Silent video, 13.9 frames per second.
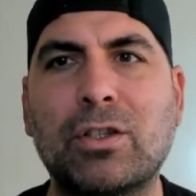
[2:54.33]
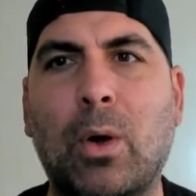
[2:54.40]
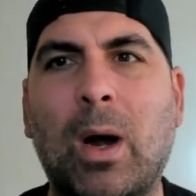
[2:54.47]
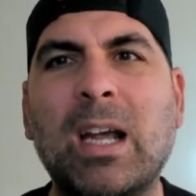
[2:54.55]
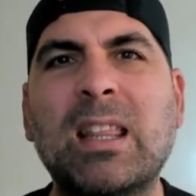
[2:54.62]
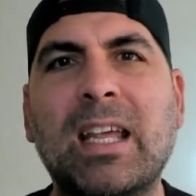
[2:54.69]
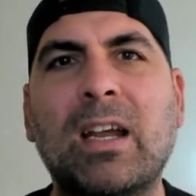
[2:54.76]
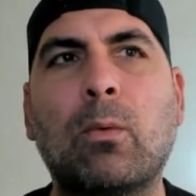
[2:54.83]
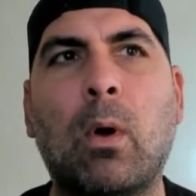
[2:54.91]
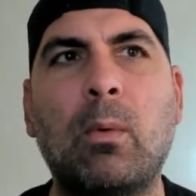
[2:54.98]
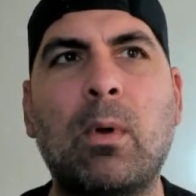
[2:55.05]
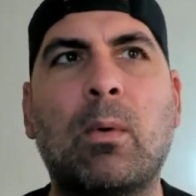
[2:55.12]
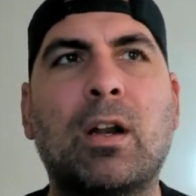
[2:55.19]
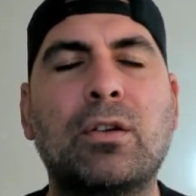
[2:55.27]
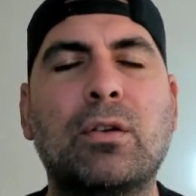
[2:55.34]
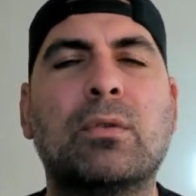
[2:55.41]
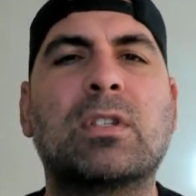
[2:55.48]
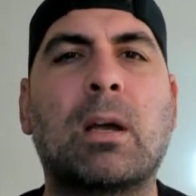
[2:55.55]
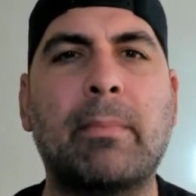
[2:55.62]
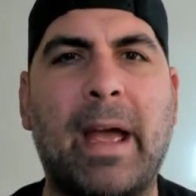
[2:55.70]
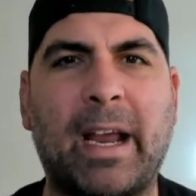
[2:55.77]
So I think what we want to do
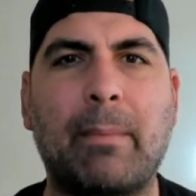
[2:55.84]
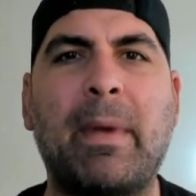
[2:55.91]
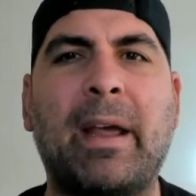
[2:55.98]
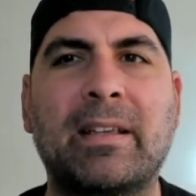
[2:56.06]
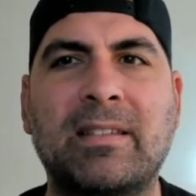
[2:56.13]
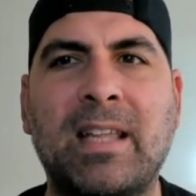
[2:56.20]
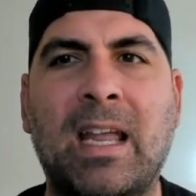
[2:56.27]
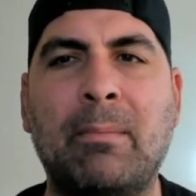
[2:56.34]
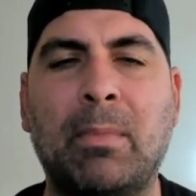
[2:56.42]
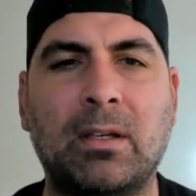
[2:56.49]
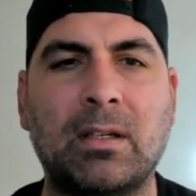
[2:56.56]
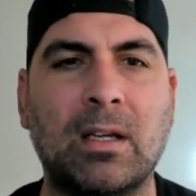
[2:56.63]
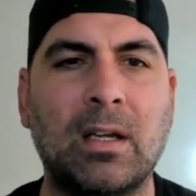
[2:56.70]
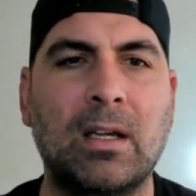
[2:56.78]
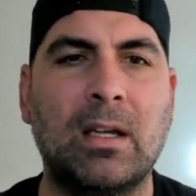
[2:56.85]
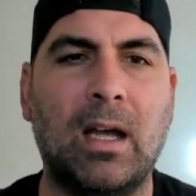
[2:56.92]
is come back and make a statement